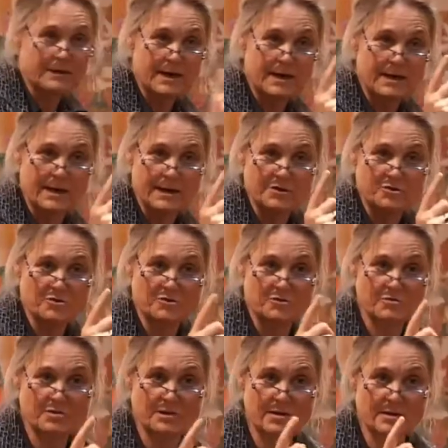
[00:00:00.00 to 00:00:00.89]
then I should
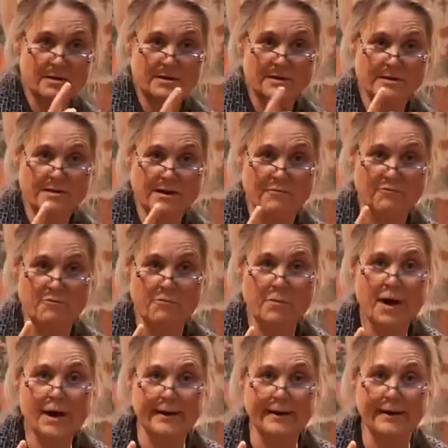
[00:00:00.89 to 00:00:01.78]
use another type of
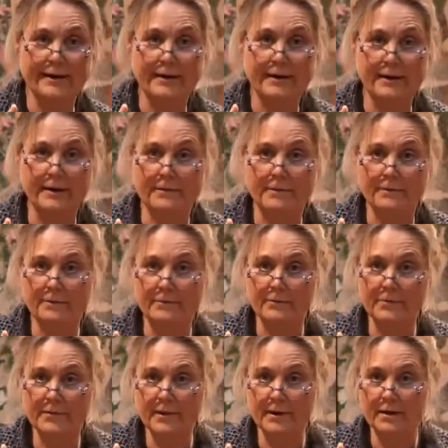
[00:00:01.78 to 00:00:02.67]
mind.
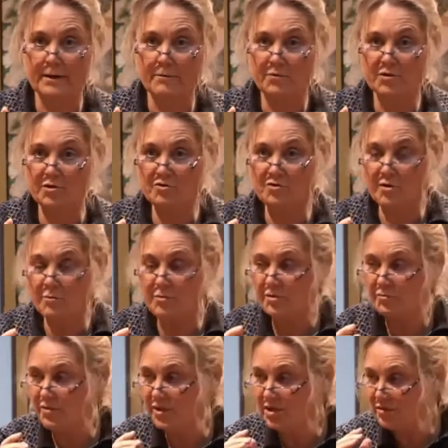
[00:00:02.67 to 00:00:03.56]
But
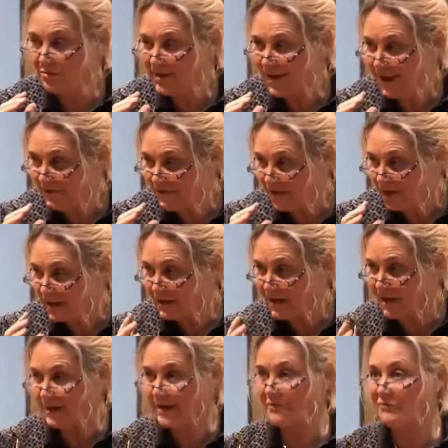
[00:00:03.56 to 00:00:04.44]
normally we don't have
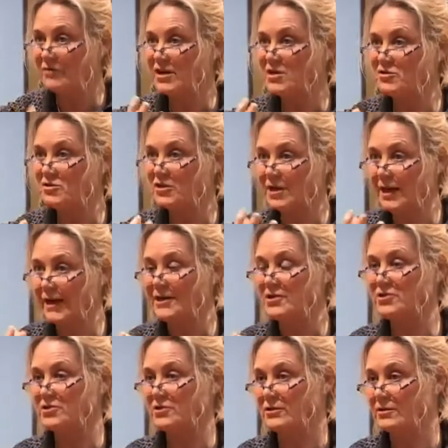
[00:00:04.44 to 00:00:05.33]
that kind of
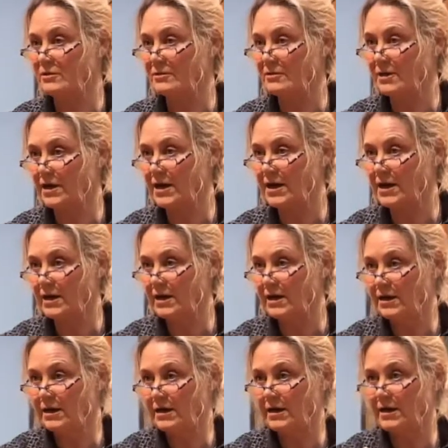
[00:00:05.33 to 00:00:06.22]
education
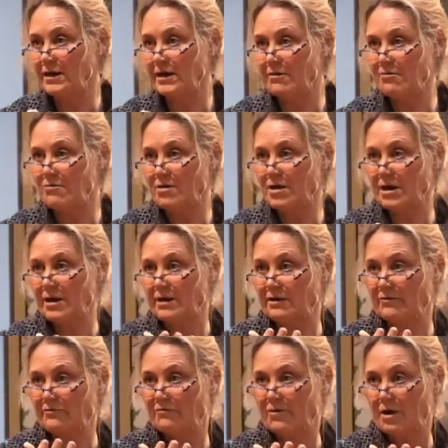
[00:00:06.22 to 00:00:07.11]
in our
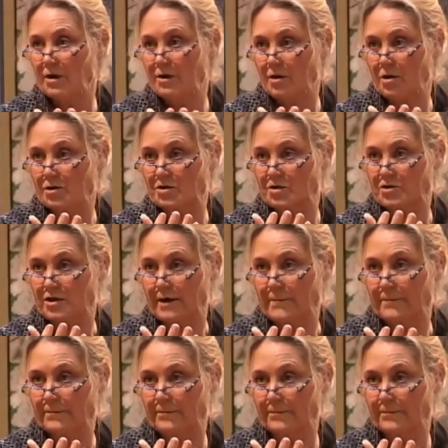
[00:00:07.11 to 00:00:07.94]
kind of culture,